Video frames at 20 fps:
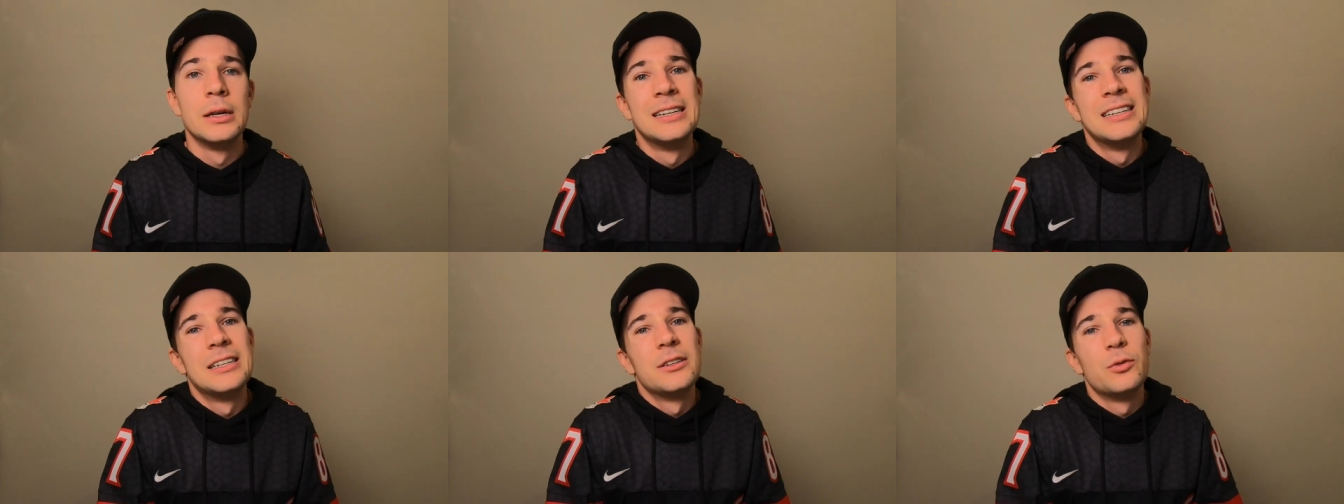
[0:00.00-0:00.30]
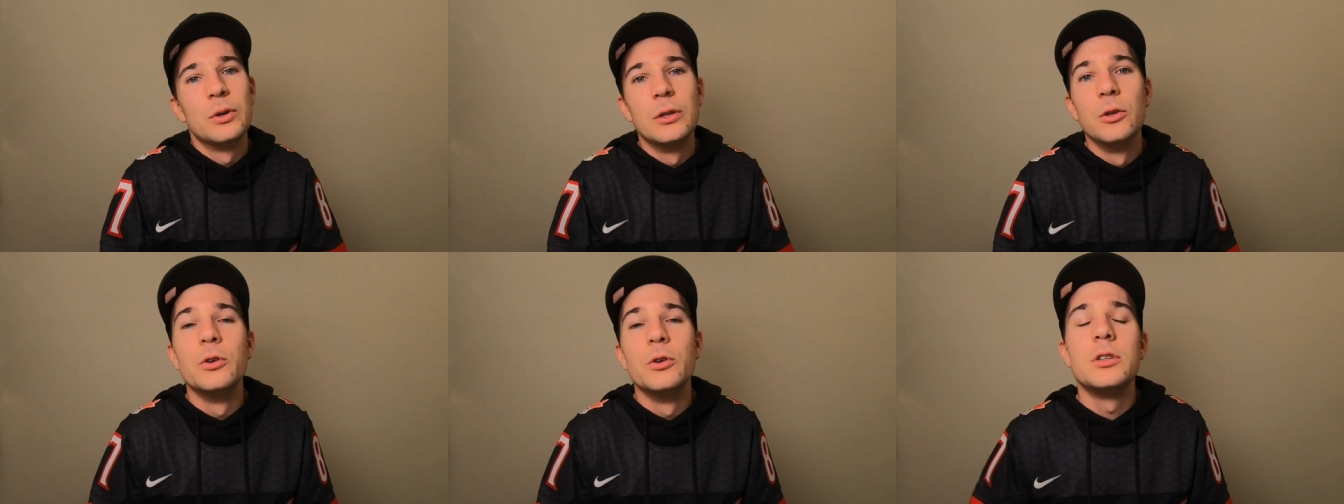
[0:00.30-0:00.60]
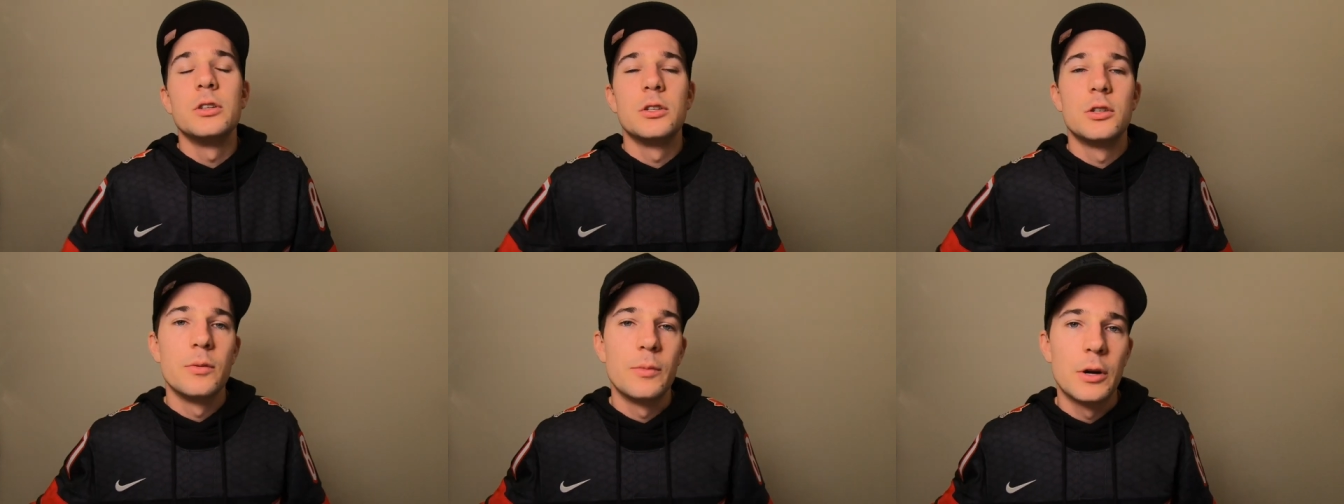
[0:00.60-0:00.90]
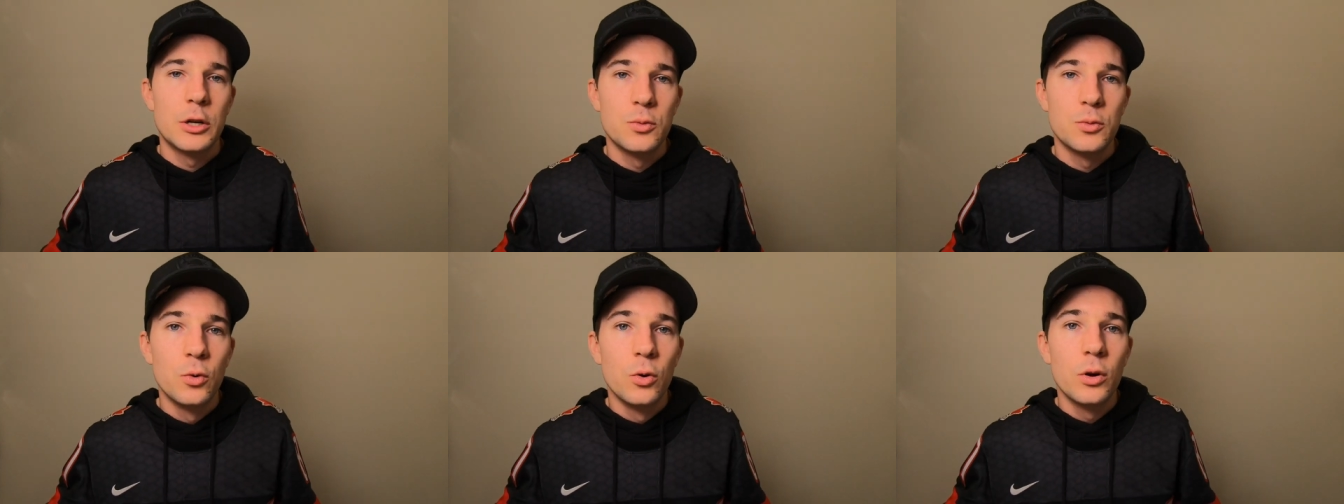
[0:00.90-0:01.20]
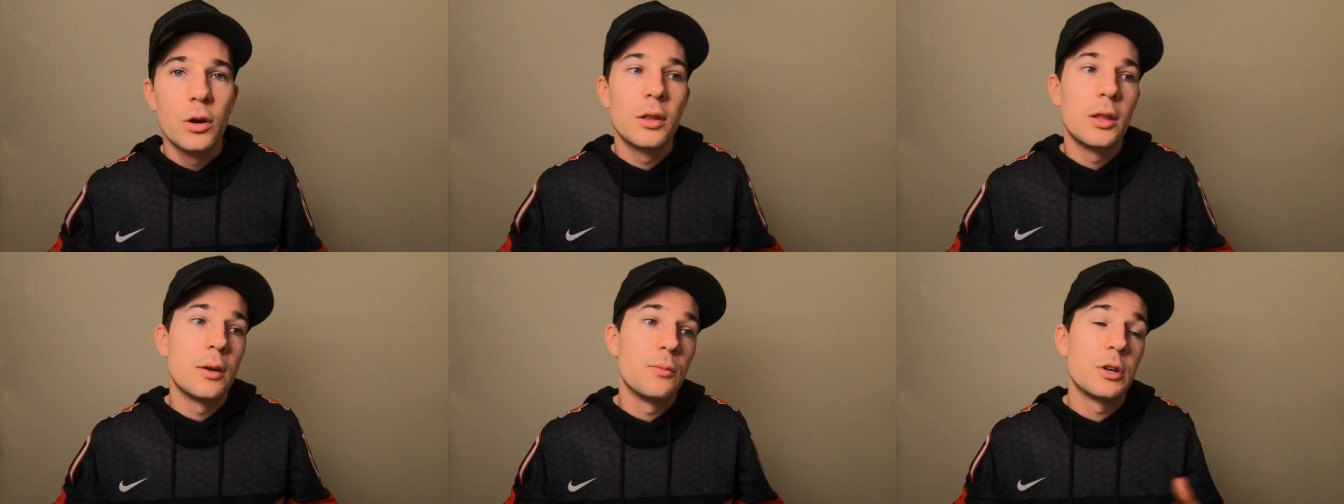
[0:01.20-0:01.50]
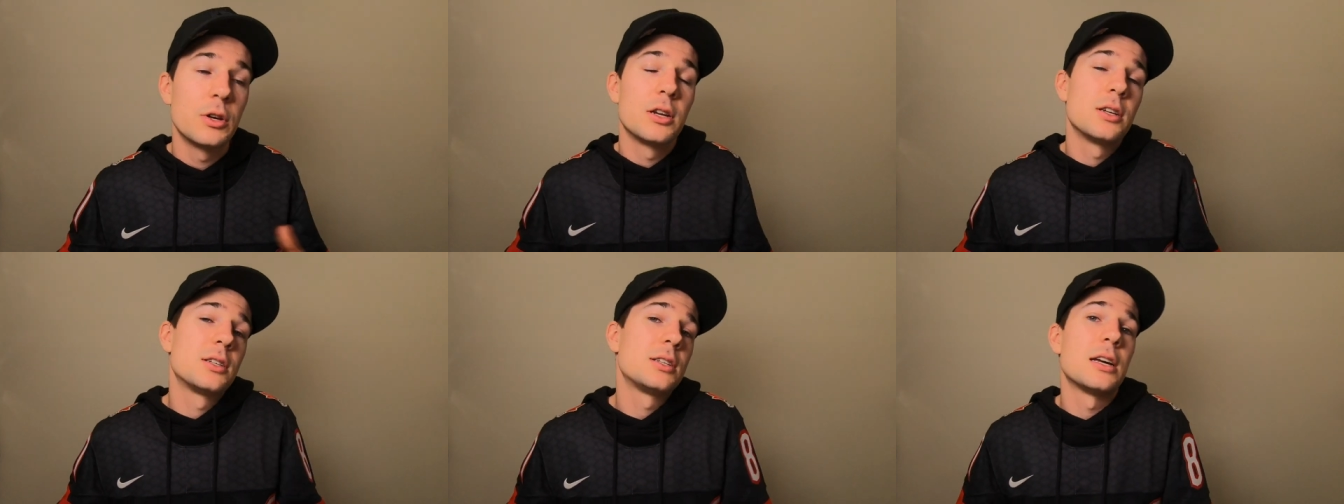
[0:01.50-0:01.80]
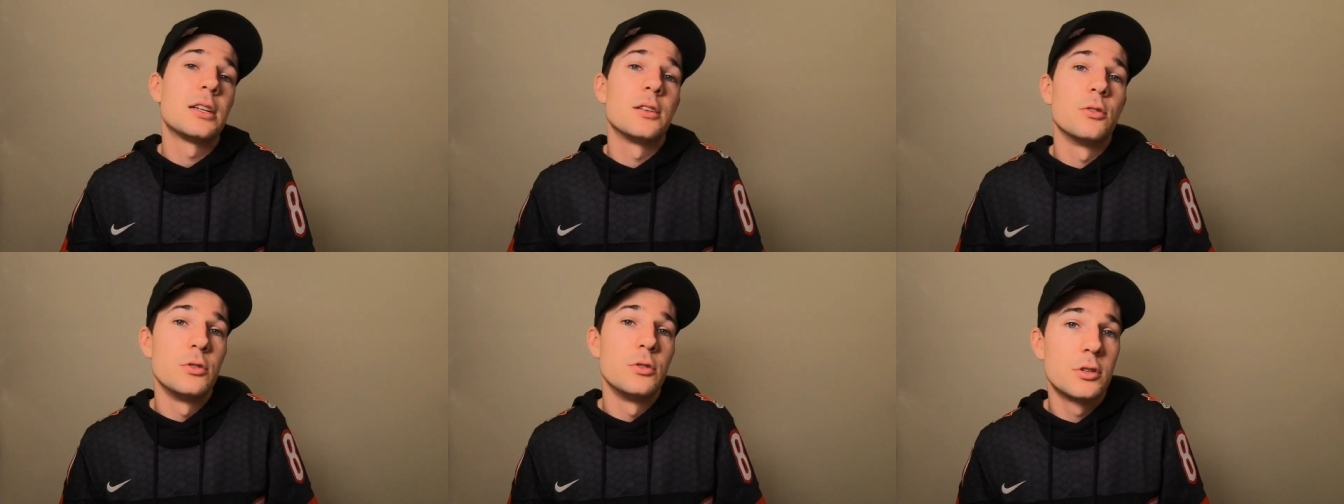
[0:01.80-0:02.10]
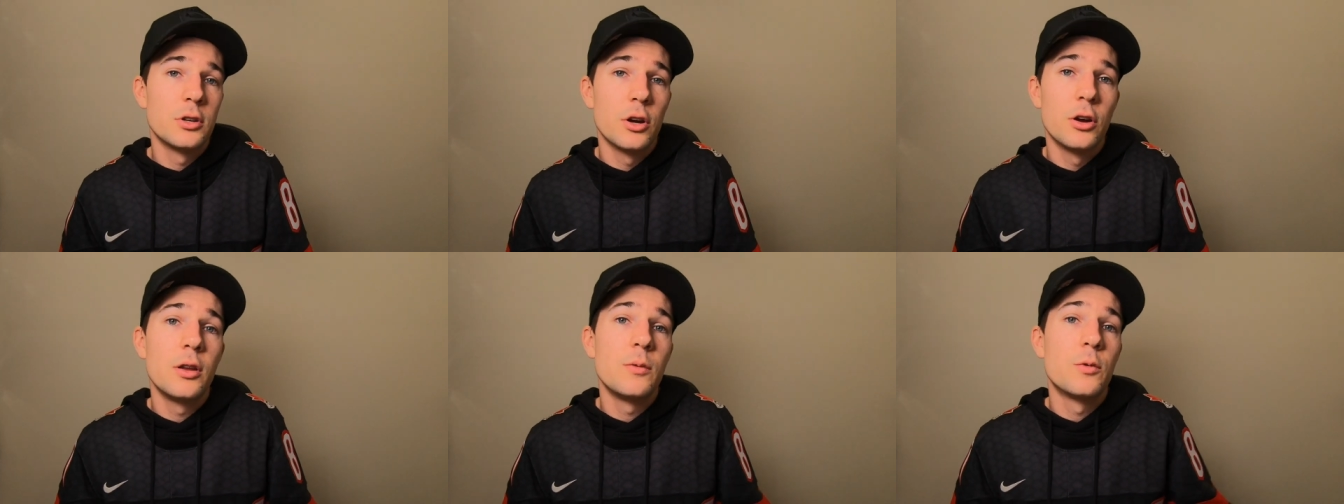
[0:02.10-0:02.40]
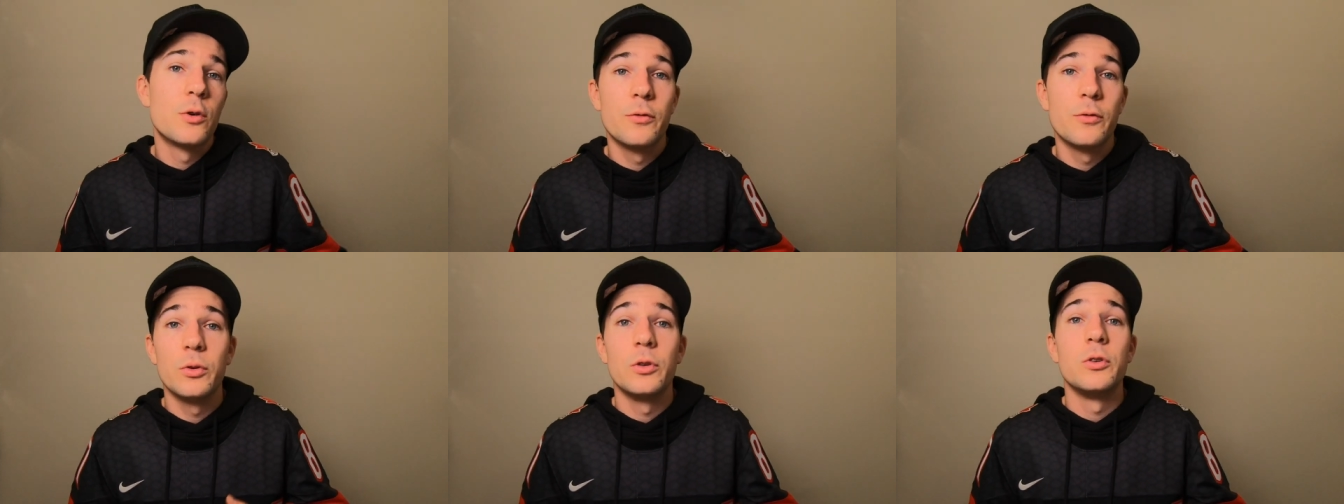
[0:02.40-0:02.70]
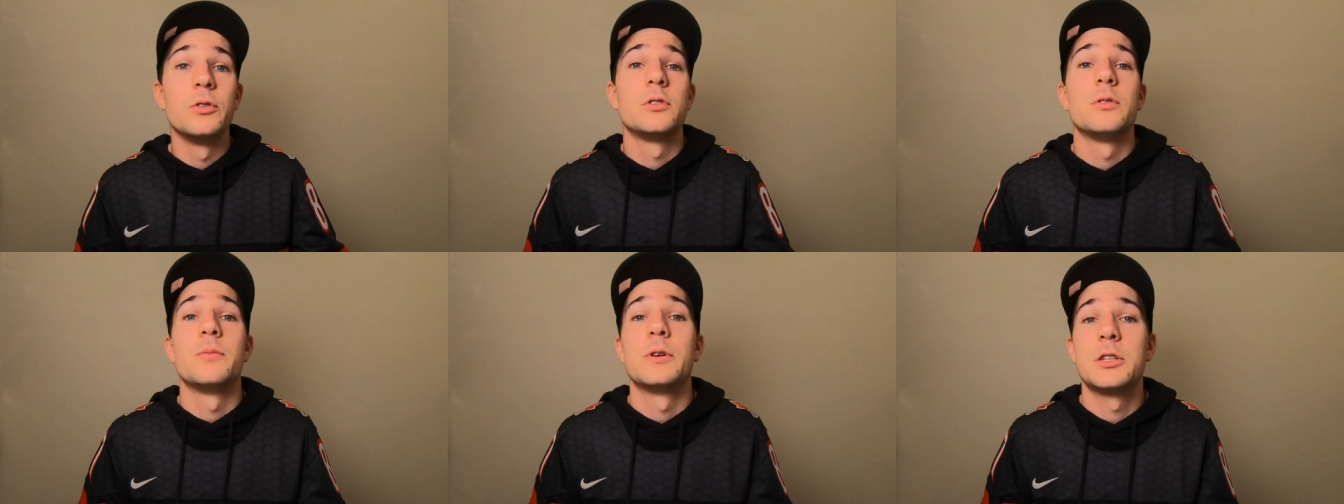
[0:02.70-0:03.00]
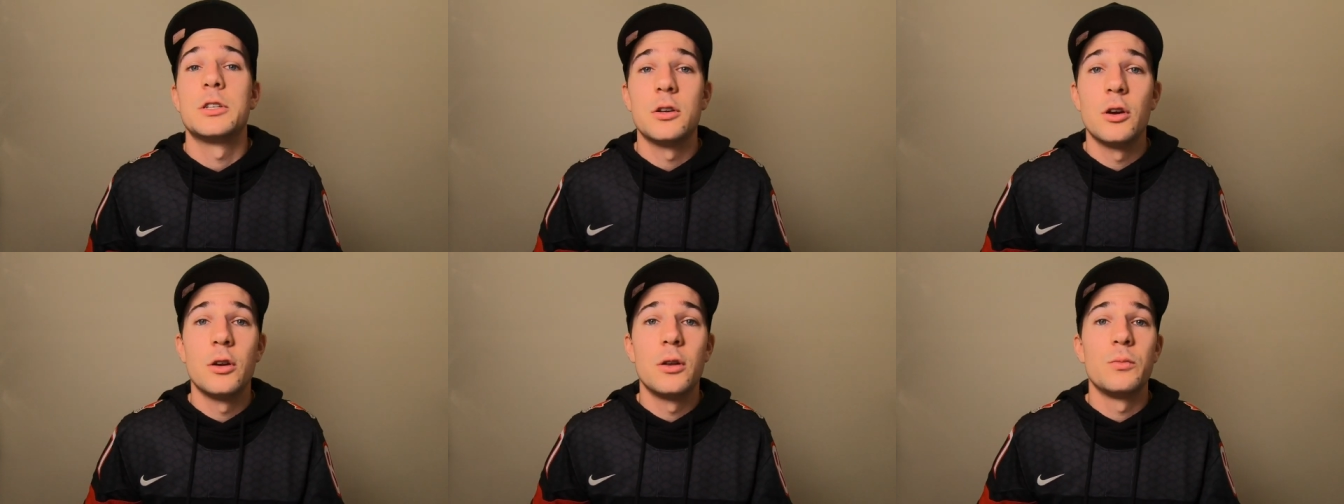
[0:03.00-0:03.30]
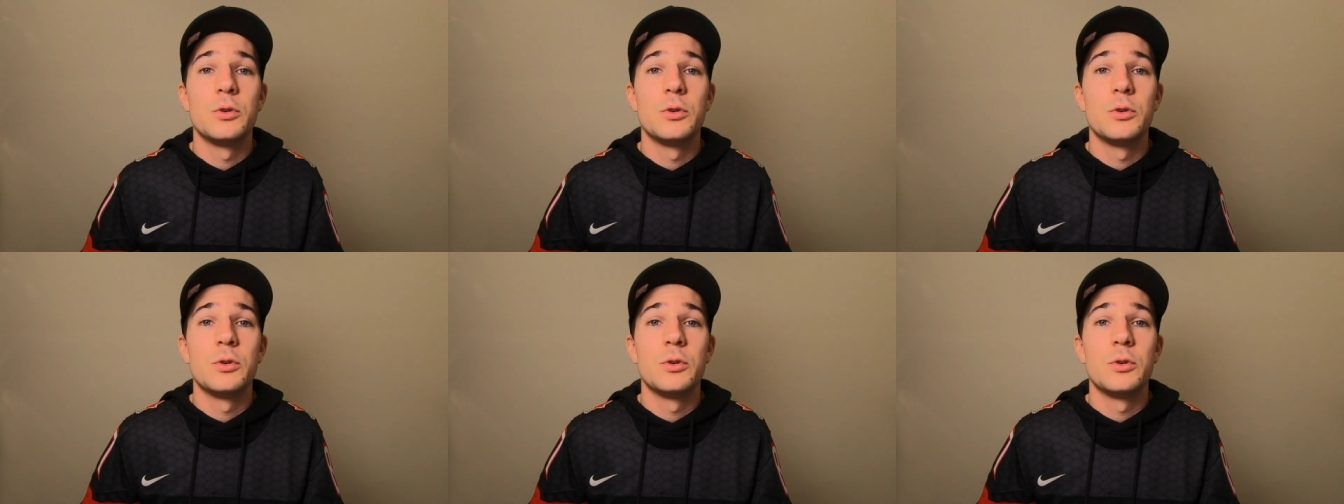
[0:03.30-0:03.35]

If we're losing too much water, then we're going to start to lose sodium. Or if we lose too much sodium, we